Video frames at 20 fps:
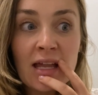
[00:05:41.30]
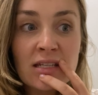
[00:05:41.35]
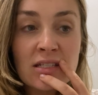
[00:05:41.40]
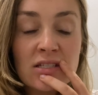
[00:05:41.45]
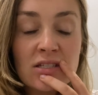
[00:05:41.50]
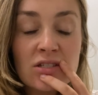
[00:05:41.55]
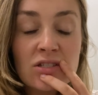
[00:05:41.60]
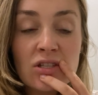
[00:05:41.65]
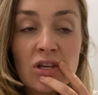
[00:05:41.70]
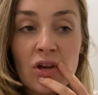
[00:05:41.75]

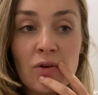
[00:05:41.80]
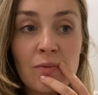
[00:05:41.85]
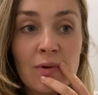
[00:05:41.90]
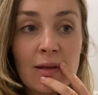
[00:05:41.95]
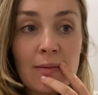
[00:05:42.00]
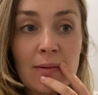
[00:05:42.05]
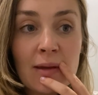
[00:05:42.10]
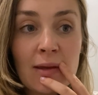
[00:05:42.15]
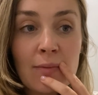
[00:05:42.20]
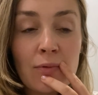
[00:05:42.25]
so many
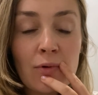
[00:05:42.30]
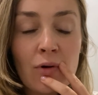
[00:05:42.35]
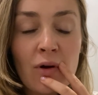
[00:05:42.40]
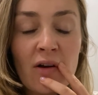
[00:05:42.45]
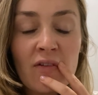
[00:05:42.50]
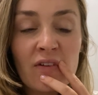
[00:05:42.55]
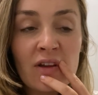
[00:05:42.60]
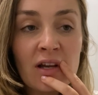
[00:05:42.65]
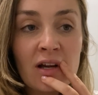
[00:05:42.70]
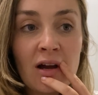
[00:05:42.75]
people, I
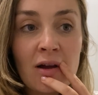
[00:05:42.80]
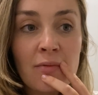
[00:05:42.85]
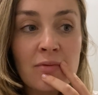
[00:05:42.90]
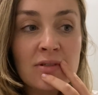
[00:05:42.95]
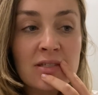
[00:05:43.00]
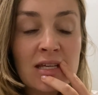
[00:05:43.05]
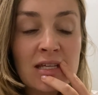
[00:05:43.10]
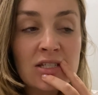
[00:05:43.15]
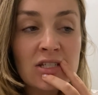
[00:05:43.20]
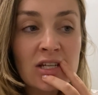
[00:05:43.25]
think I
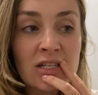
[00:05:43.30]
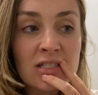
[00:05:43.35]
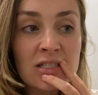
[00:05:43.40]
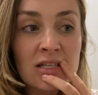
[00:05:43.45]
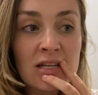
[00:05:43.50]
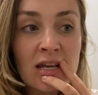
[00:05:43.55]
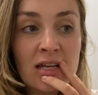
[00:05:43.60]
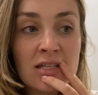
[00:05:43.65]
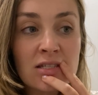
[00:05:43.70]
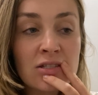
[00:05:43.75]
said
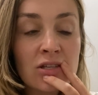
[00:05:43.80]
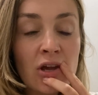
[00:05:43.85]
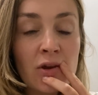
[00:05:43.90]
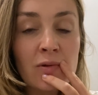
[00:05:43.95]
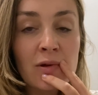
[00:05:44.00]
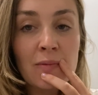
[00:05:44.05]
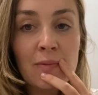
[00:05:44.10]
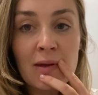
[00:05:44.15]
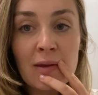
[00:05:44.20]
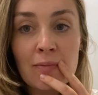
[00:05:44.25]
yesterday, so
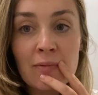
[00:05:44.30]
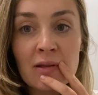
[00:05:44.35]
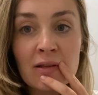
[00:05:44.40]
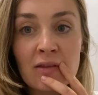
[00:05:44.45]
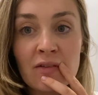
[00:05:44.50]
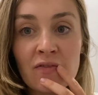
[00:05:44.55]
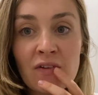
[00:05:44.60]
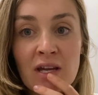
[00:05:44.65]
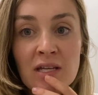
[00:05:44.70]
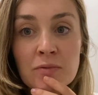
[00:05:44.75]
many people in
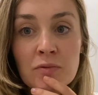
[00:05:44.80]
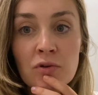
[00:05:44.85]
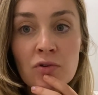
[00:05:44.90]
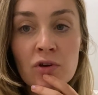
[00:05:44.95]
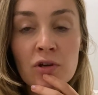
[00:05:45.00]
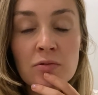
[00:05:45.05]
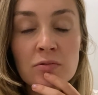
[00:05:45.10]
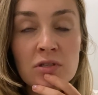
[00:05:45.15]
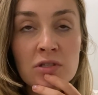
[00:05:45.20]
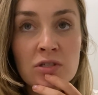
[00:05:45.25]
the Facebook
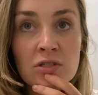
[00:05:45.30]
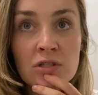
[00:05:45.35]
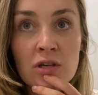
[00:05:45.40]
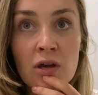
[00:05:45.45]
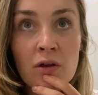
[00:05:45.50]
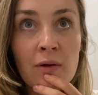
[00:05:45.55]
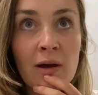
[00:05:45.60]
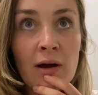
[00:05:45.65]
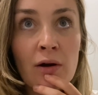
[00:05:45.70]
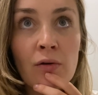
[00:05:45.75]
groups are
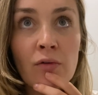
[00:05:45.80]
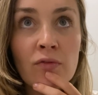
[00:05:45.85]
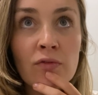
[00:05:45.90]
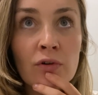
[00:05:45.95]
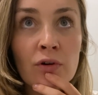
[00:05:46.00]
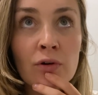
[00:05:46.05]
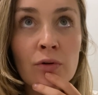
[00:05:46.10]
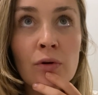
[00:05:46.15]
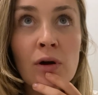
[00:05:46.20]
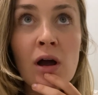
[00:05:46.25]
so
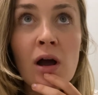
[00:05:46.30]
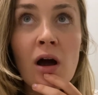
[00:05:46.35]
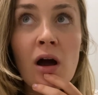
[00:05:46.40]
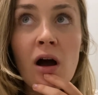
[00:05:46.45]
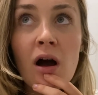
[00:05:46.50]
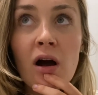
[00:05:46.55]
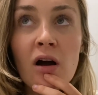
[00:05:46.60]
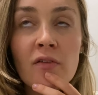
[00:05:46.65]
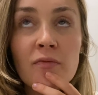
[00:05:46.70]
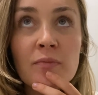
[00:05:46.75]
helpful.
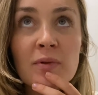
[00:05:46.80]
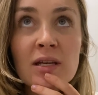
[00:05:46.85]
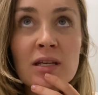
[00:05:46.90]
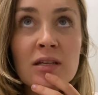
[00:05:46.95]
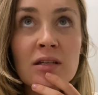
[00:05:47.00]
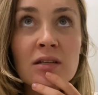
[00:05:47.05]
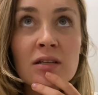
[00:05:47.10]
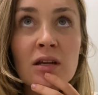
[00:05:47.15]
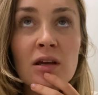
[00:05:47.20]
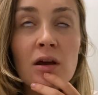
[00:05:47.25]
I've
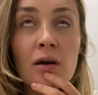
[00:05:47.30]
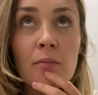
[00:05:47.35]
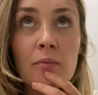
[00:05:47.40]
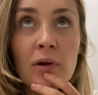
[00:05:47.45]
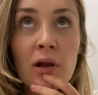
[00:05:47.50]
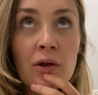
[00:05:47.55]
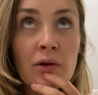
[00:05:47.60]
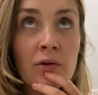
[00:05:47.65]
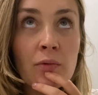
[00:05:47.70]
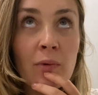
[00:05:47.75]
been
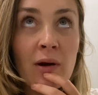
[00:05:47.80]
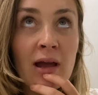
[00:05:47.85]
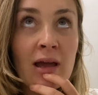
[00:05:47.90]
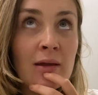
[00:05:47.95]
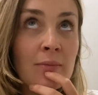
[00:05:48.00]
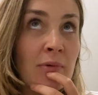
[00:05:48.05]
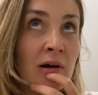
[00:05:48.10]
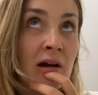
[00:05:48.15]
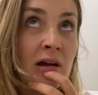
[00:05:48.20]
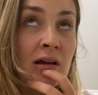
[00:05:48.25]
blown away
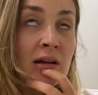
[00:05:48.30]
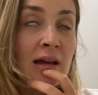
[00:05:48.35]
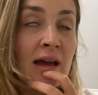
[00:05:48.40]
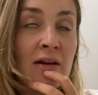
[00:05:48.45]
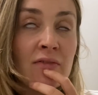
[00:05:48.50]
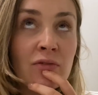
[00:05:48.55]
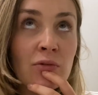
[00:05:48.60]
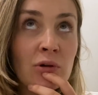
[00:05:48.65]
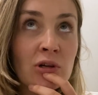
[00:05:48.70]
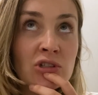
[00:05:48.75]
by
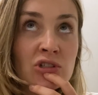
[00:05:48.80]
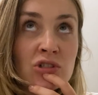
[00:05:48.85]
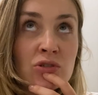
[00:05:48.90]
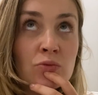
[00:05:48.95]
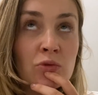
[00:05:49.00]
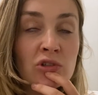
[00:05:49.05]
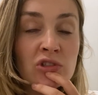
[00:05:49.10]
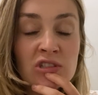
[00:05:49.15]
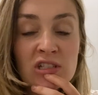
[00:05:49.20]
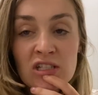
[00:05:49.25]
everyone just
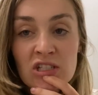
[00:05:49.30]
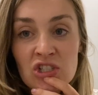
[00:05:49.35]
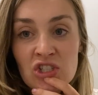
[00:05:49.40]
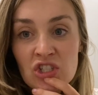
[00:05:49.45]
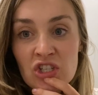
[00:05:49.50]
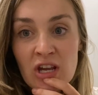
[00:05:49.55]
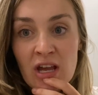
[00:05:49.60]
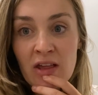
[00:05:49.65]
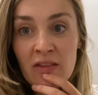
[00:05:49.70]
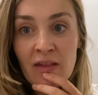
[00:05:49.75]
wanting to
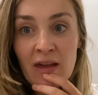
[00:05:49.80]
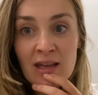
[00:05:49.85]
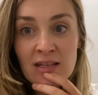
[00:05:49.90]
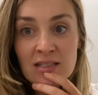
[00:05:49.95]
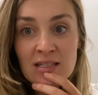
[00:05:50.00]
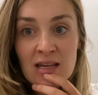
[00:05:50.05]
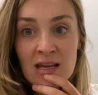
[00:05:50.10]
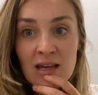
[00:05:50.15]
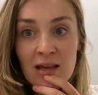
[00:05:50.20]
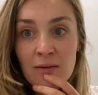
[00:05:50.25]
share their
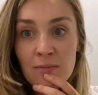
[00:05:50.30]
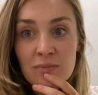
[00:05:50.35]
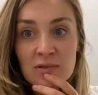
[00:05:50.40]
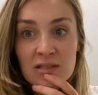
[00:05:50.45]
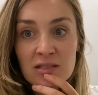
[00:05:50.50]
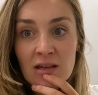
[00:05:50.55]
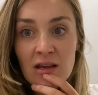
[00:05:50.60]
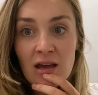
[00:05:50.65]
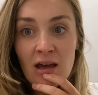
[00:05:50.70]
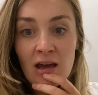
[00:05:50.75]
tips.